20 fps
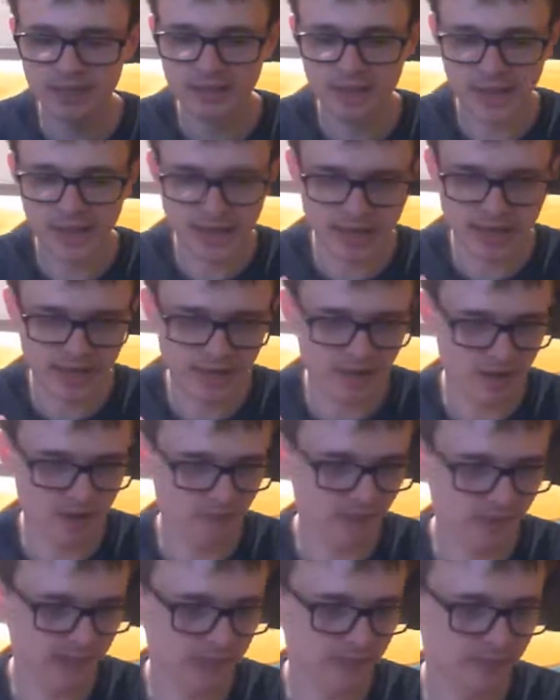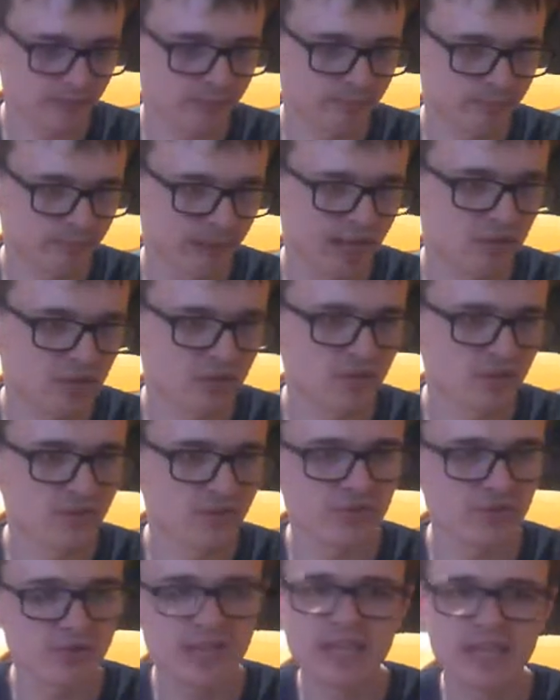uh, I think Banjo
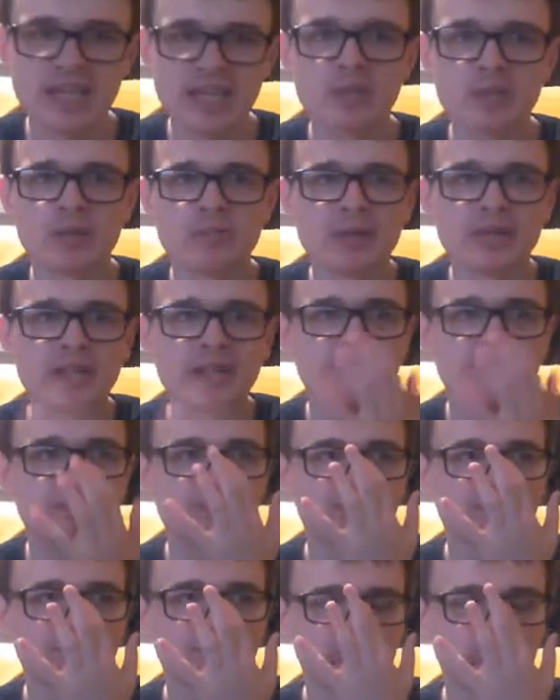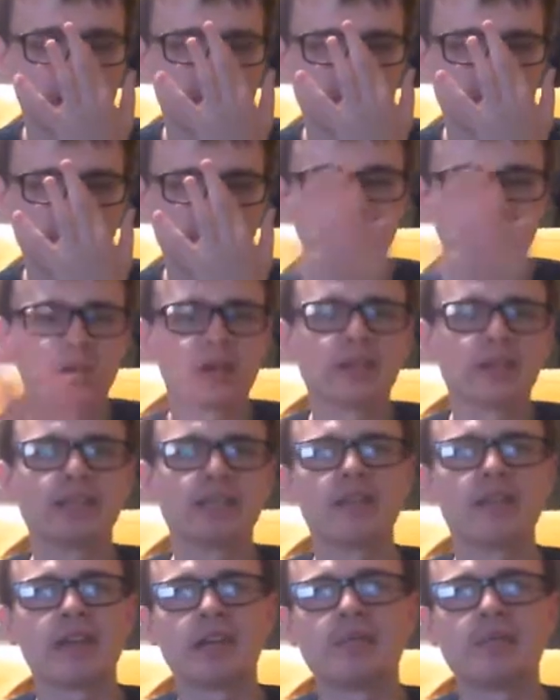Threeie would have been in further along in
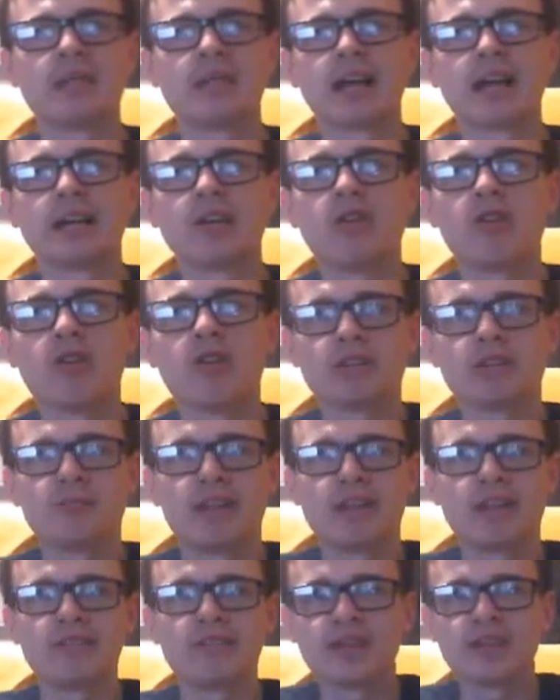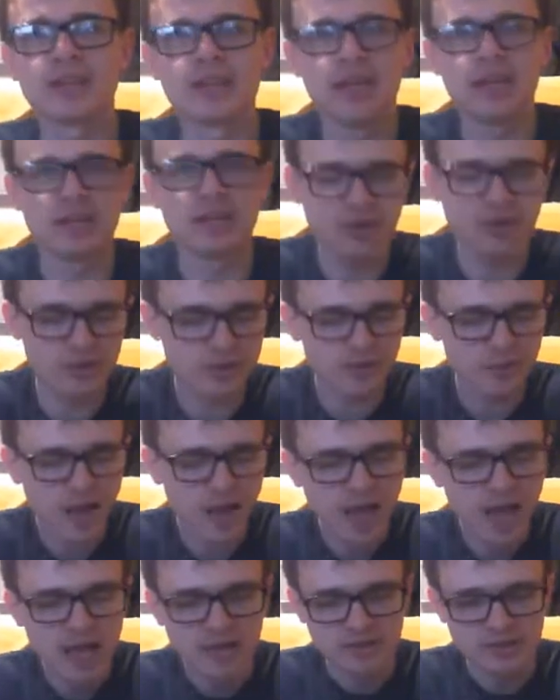development than Conker's Bad Fur Day 2.
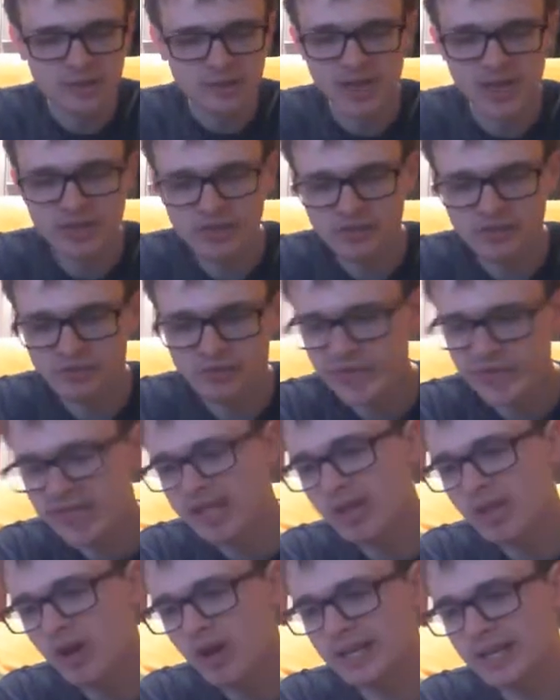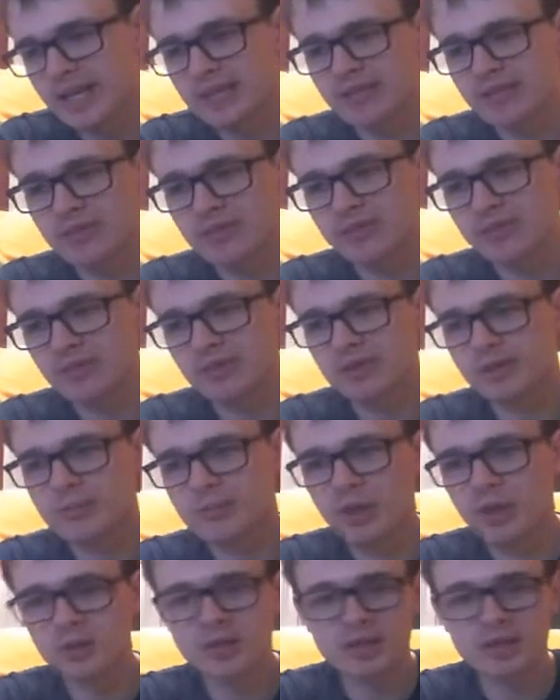So Banjo 3 got turned into nuts and
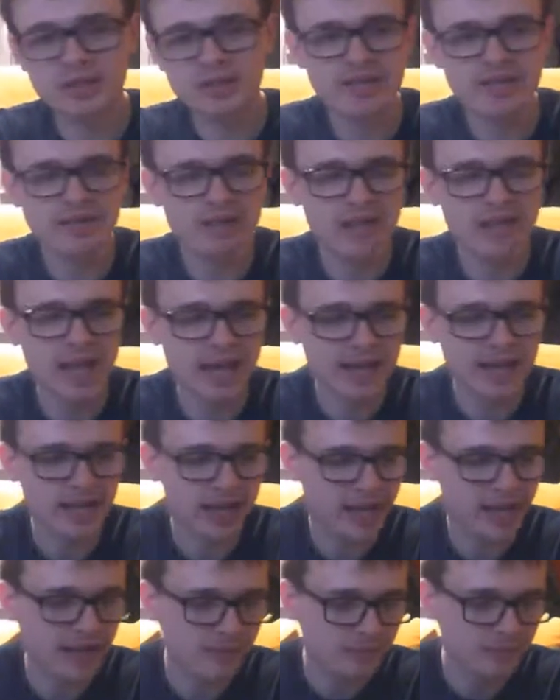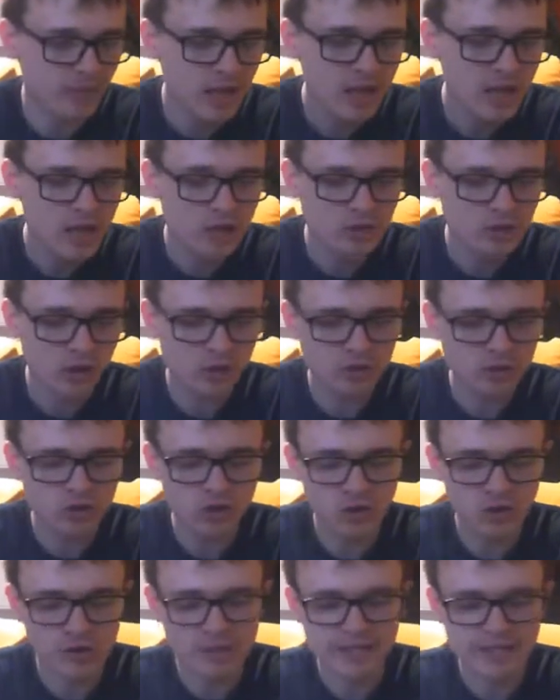bolts because even like um,
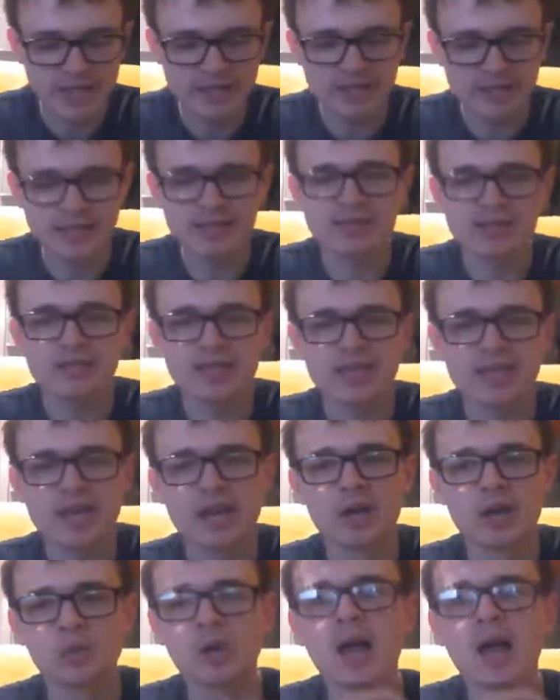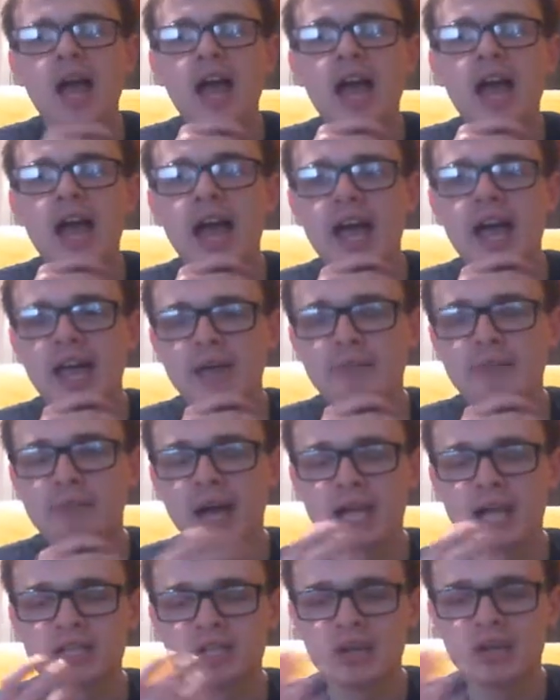JonTron said in this video, um,
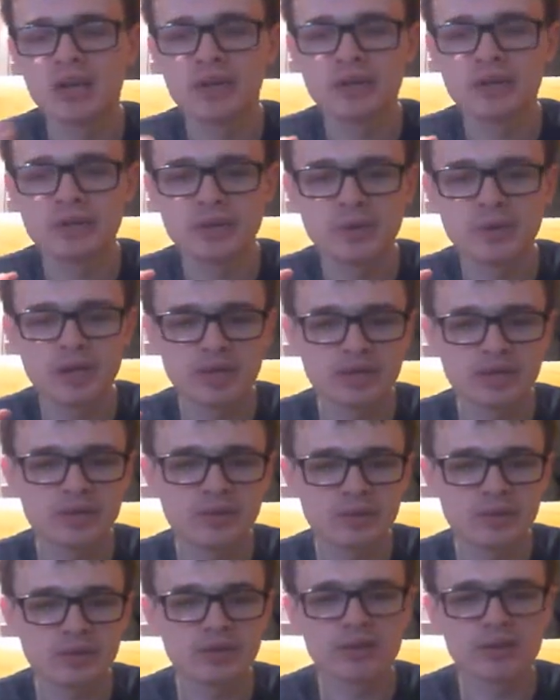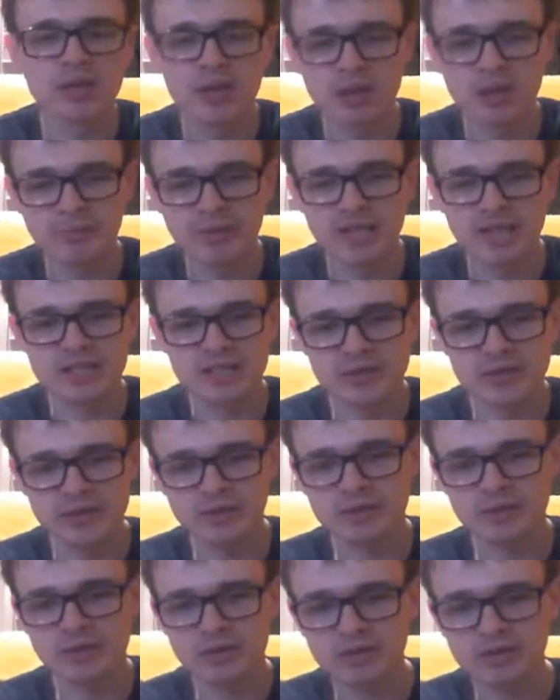Banjo Kazooie nuts on Banjo
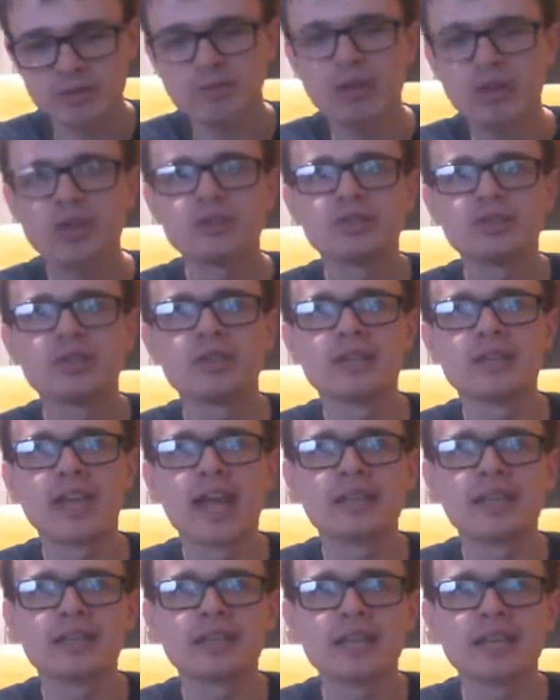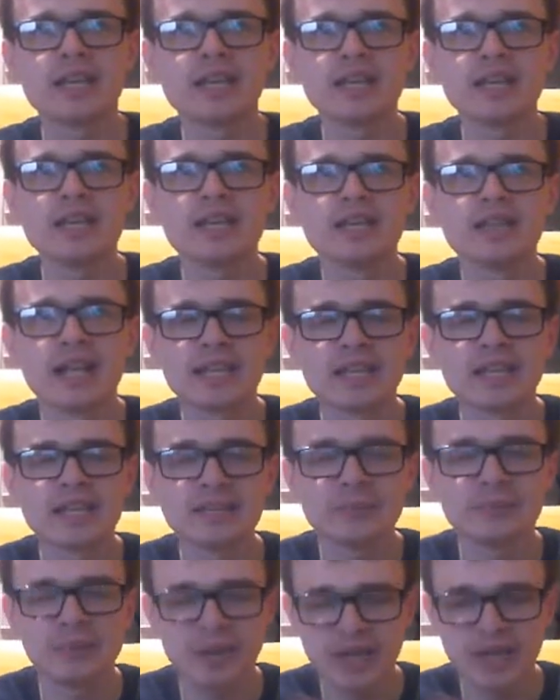Kazooie nuts and bolts that he that
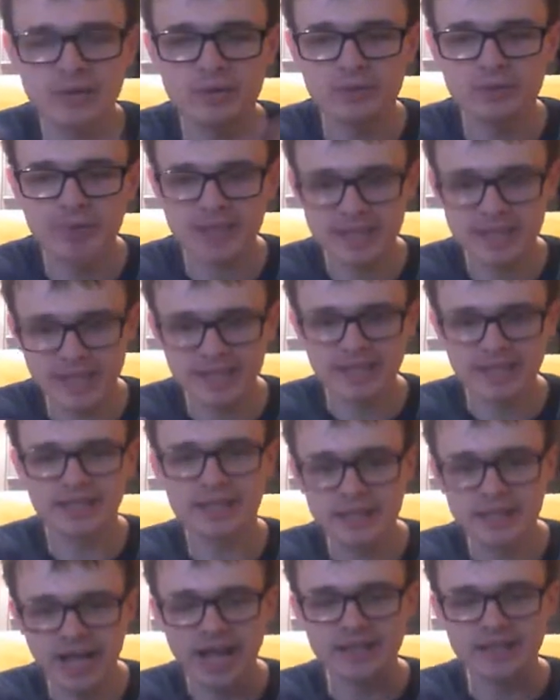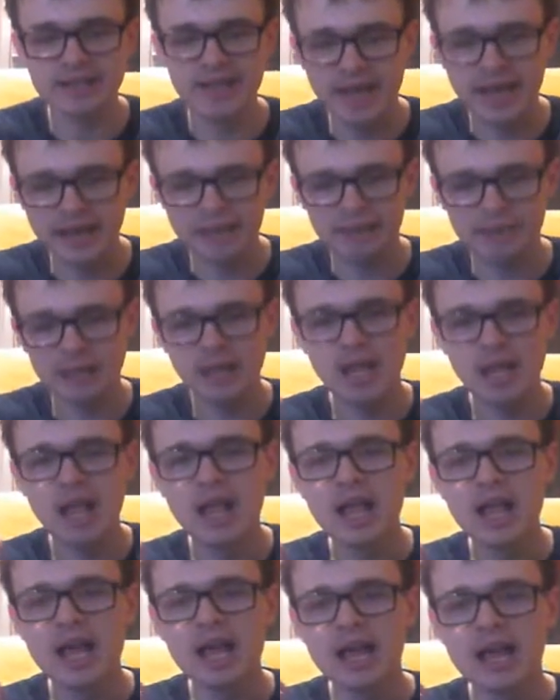he he was speculating that um,
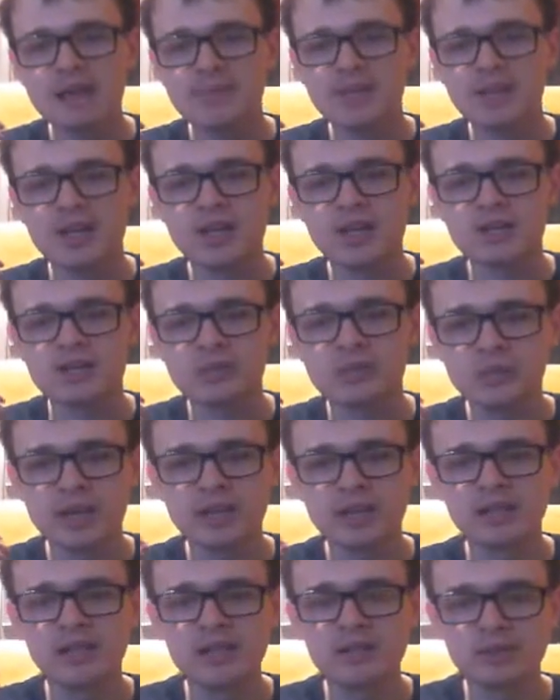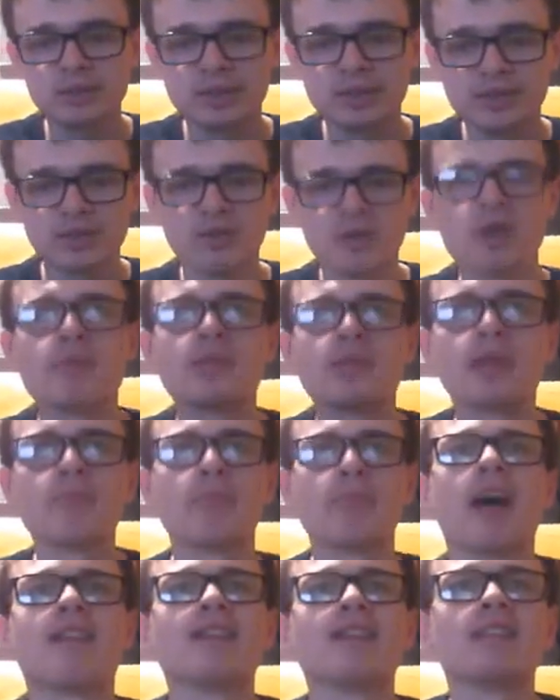because the worlds were so open and
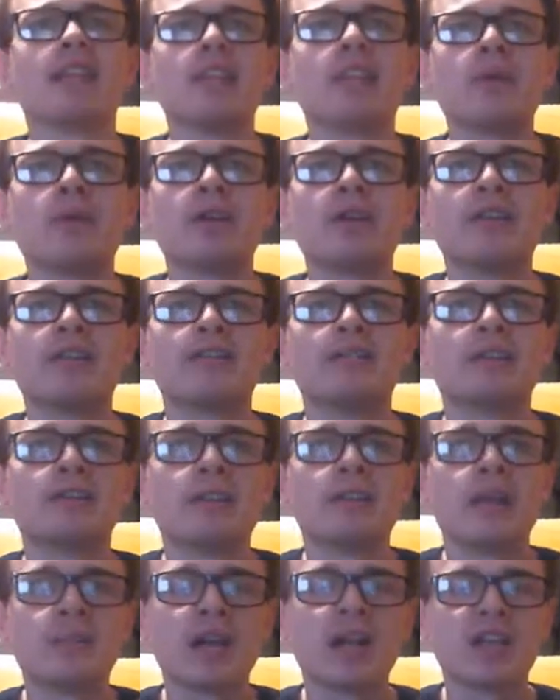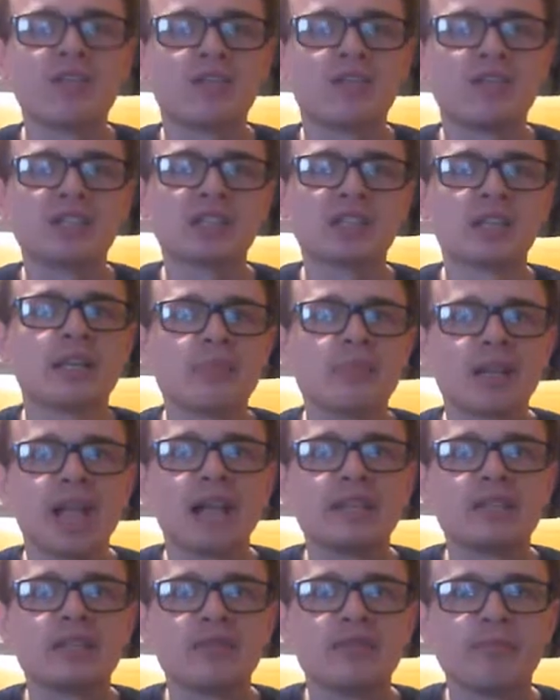barren that they were they might have originally
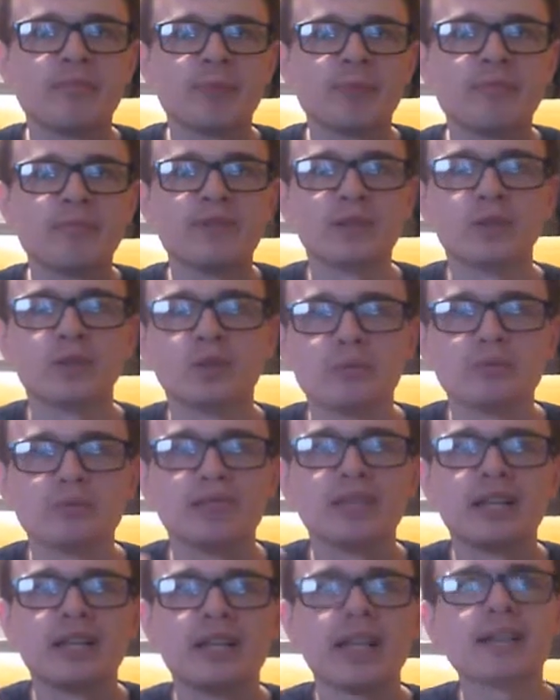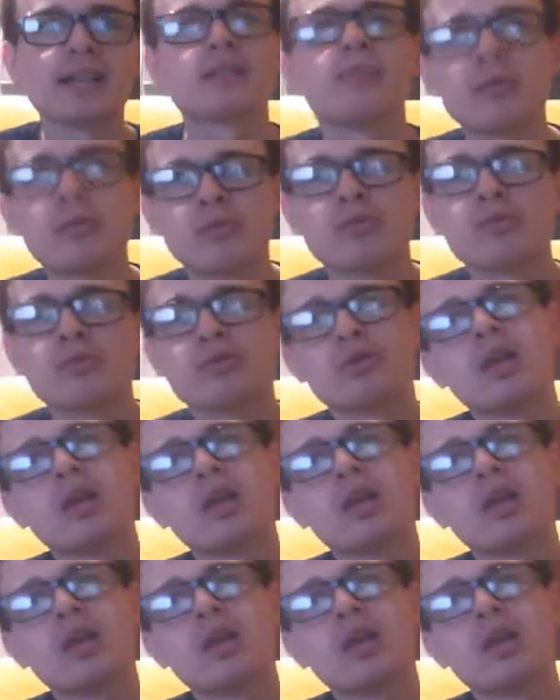planned to have been filled up with collectibles,